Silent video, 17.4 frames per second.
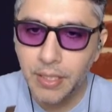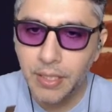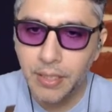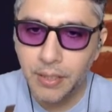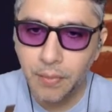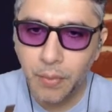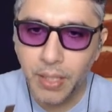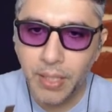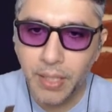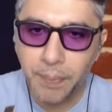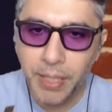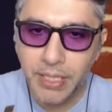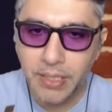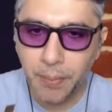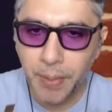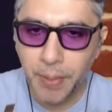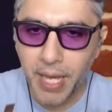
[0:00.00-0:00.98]
one
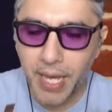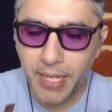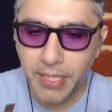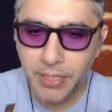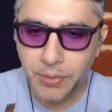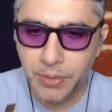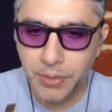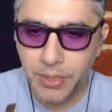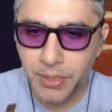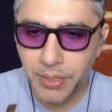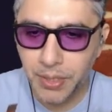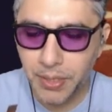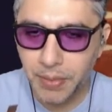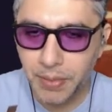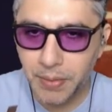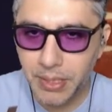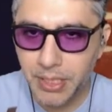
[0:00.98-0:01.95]
basic package,
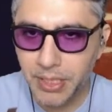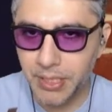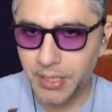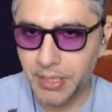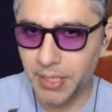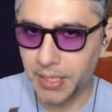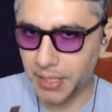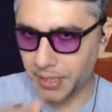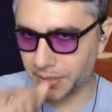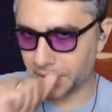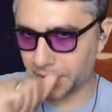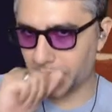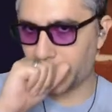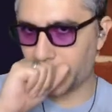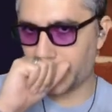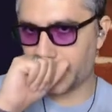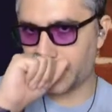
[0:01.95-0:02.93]
which is the Elixir
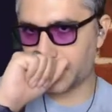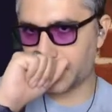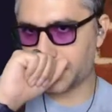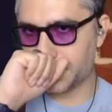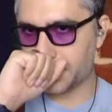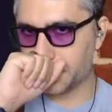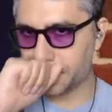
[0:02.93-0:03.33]
LS.